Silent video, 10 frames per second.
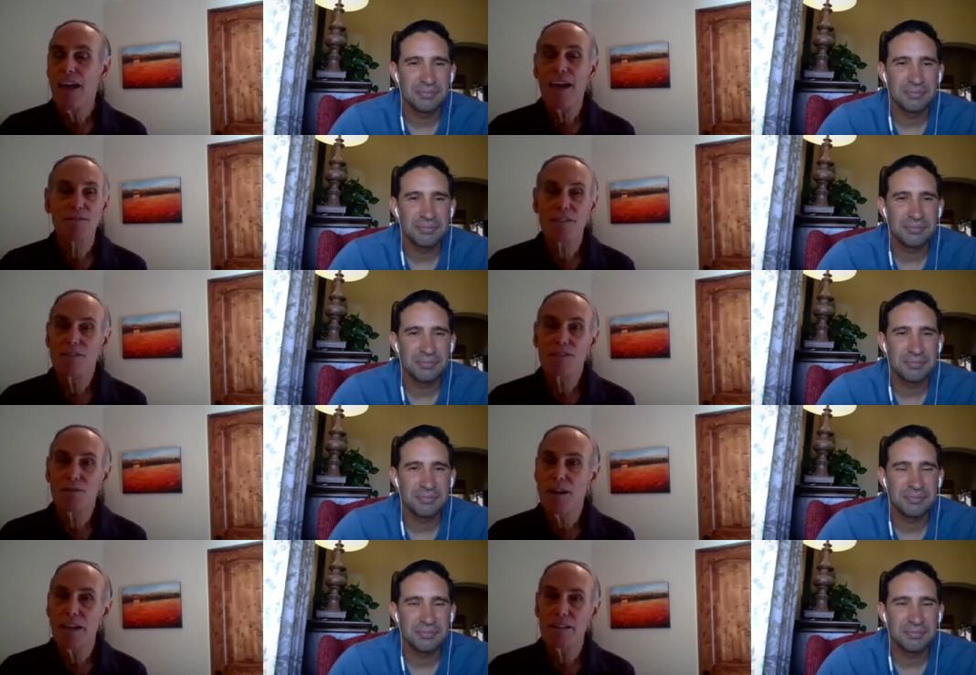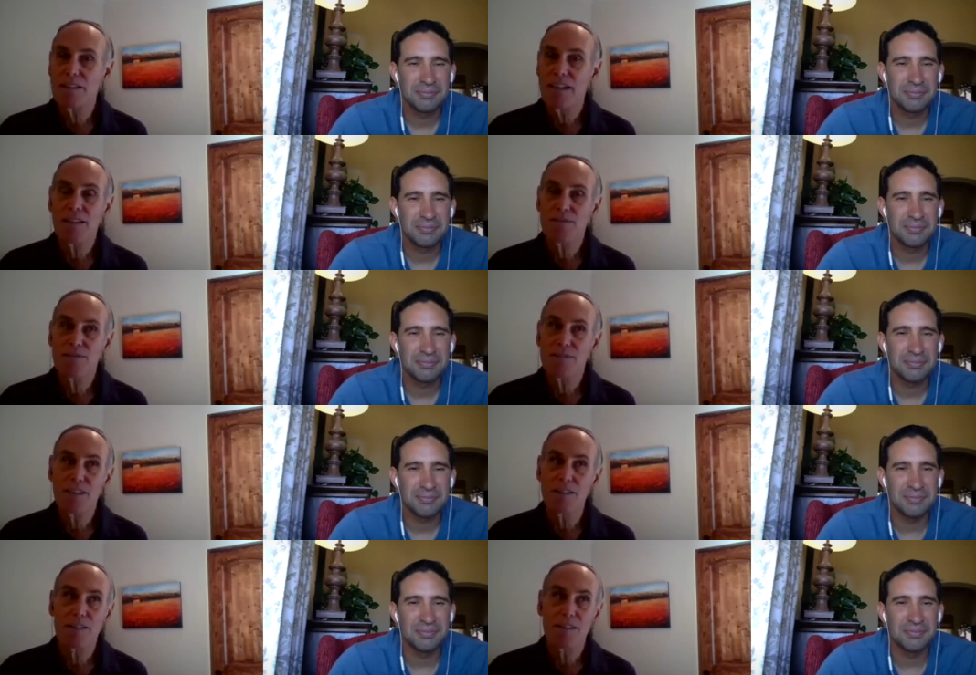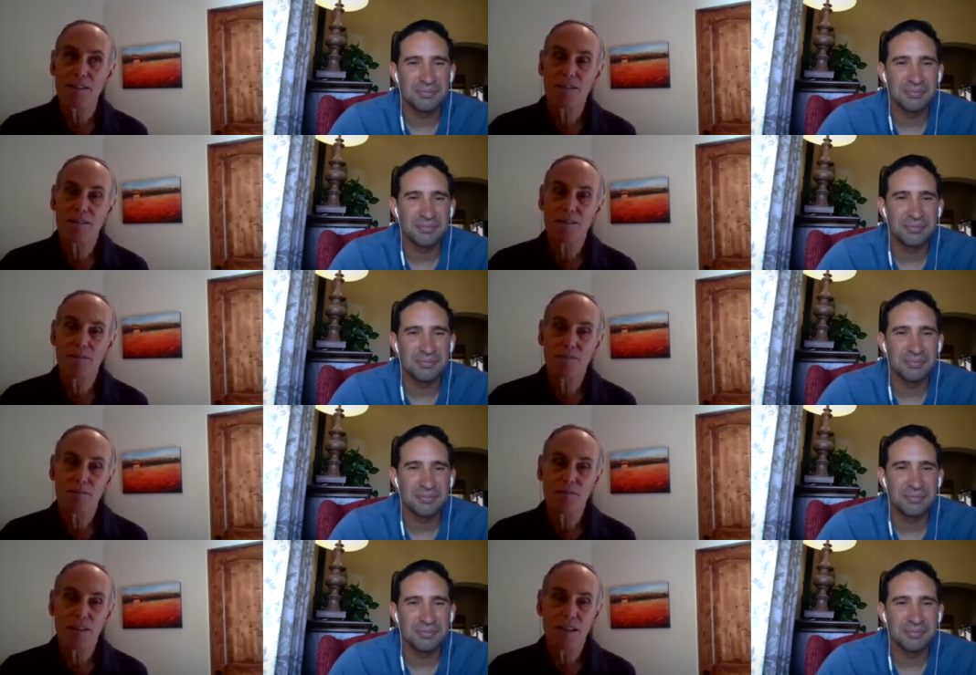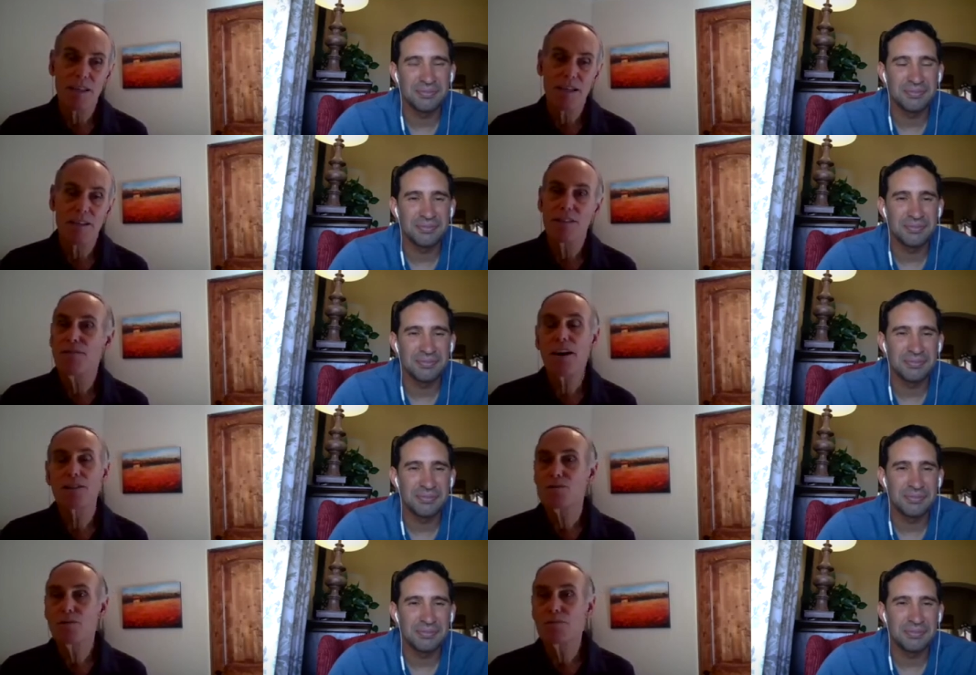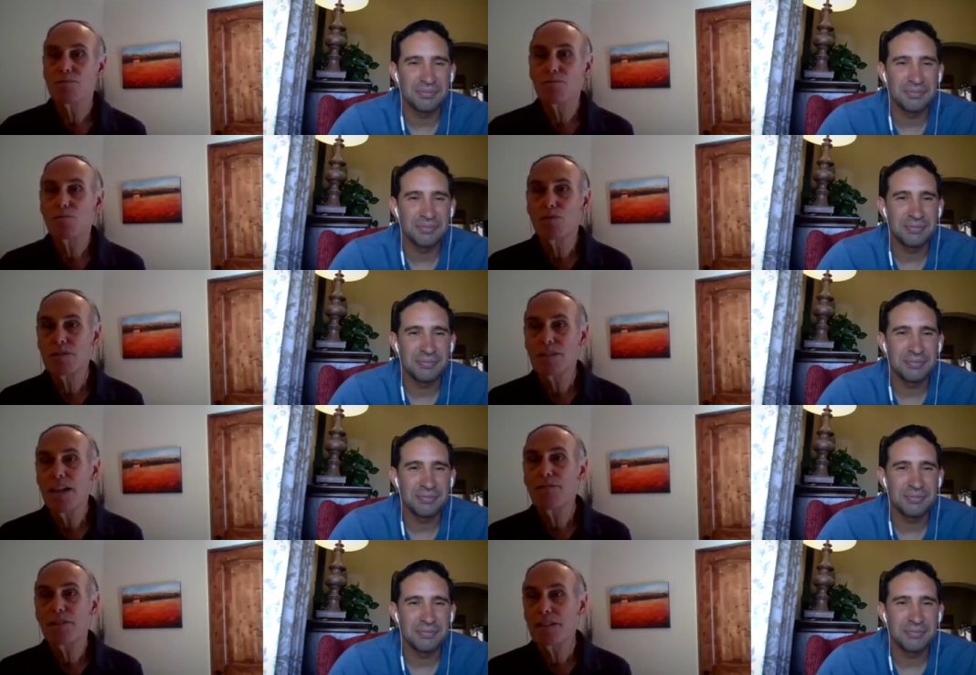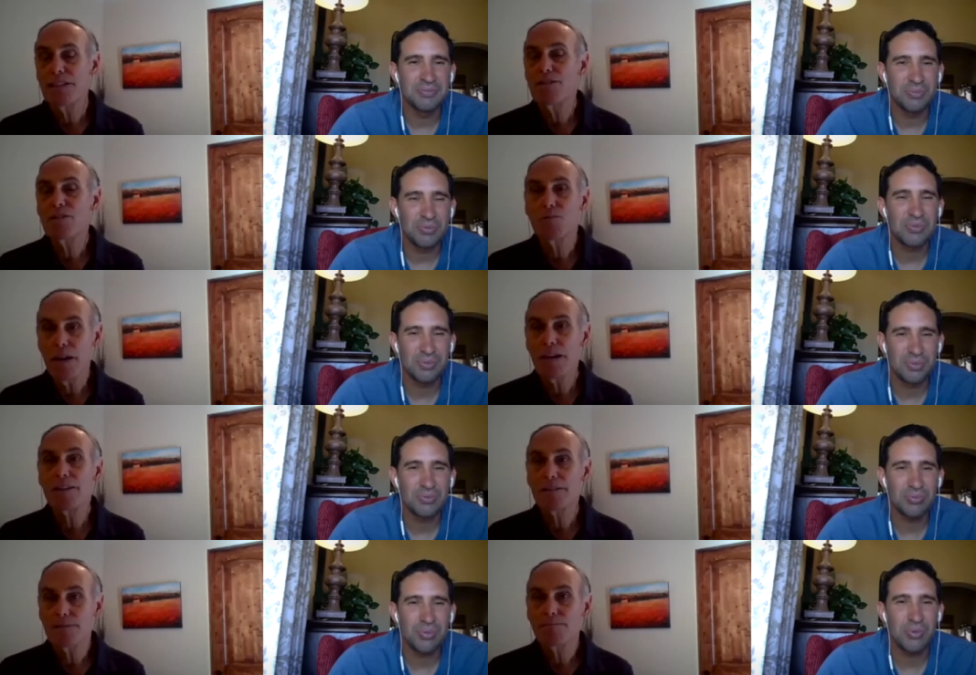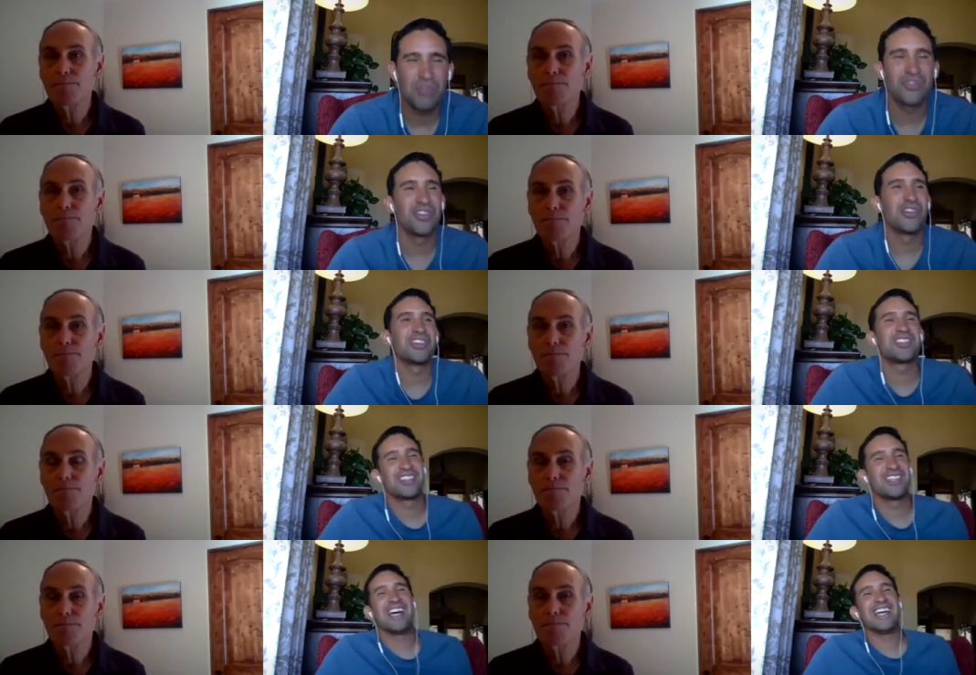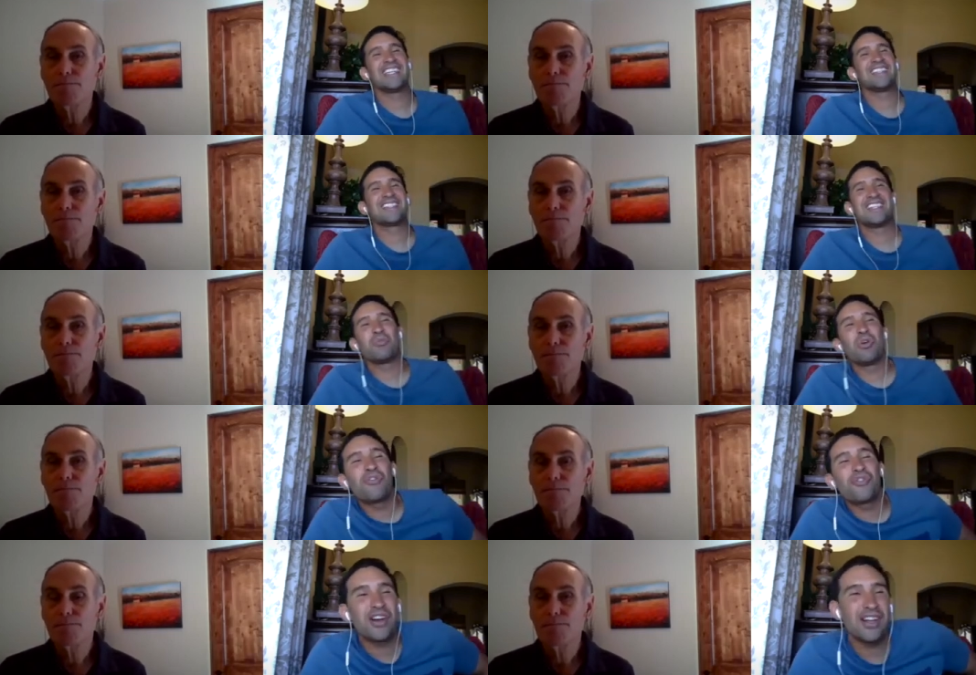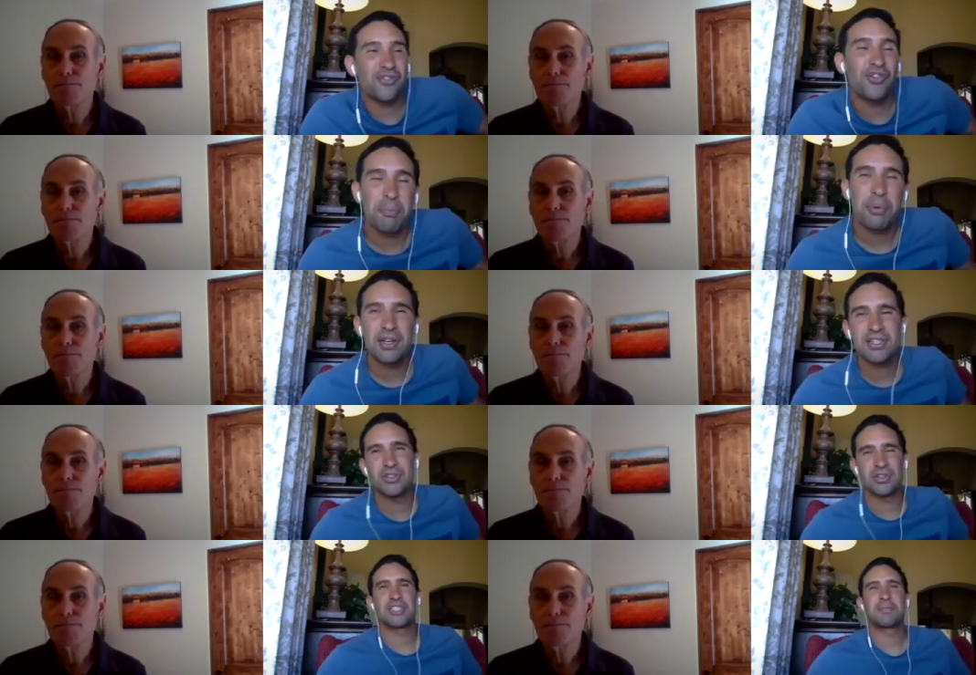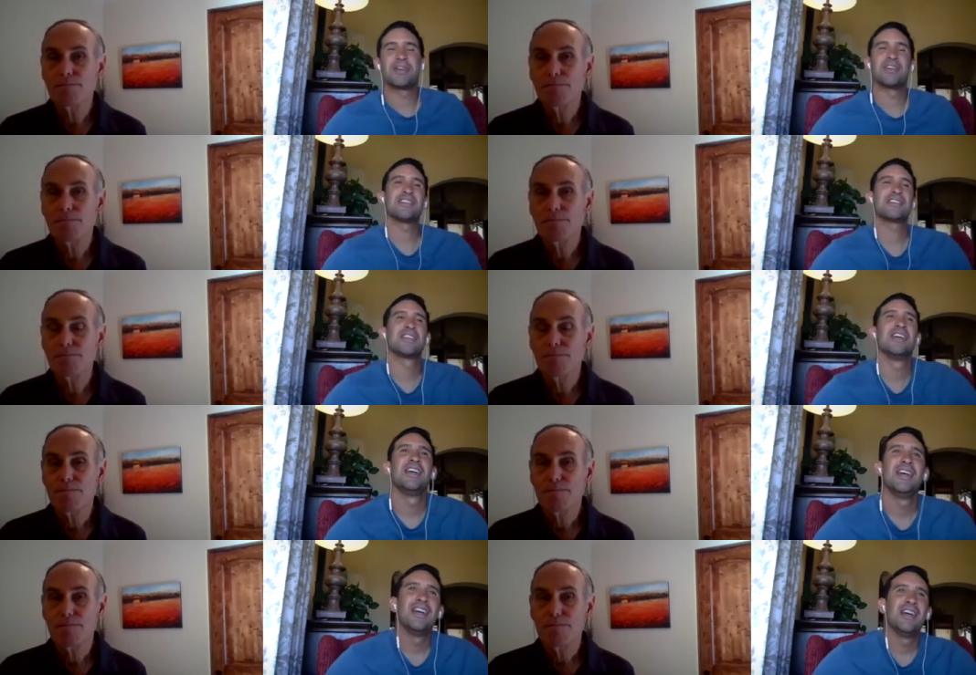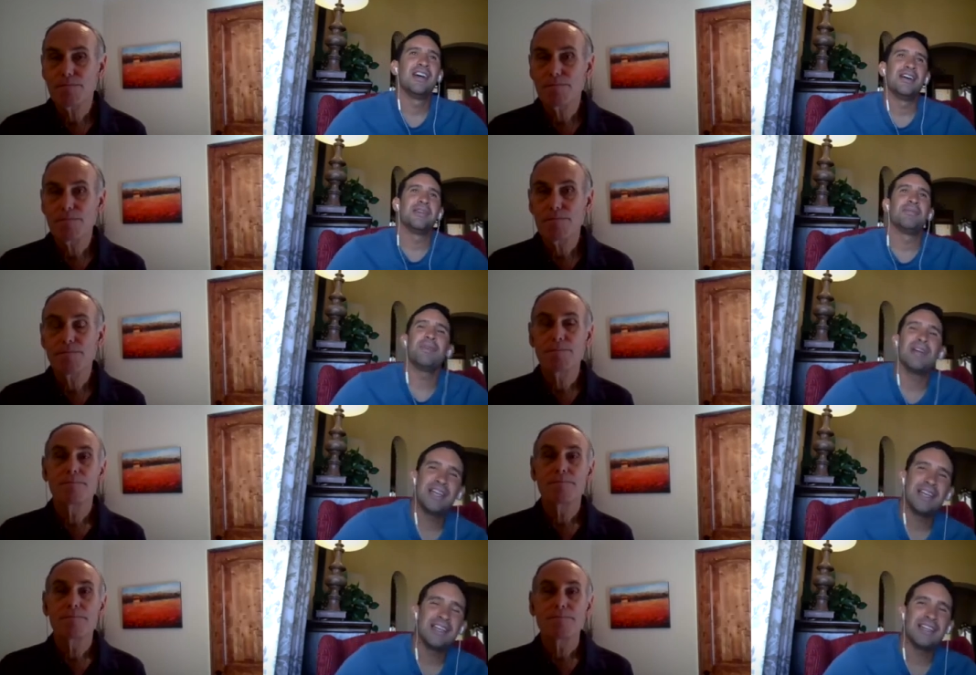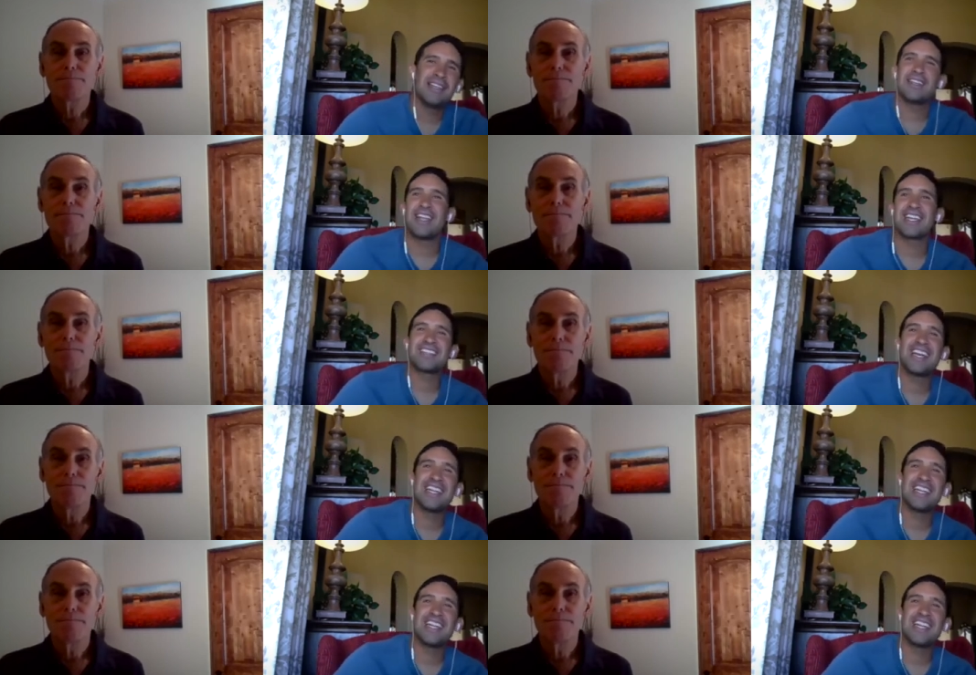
Speaker 1: have such a great, they have, the, uh, the, the, uh, the vines will, will definitely do better.
Speaker 2: Will flourish. Yeah, I can see. Well, for us, for personal experience, um, and like I said, I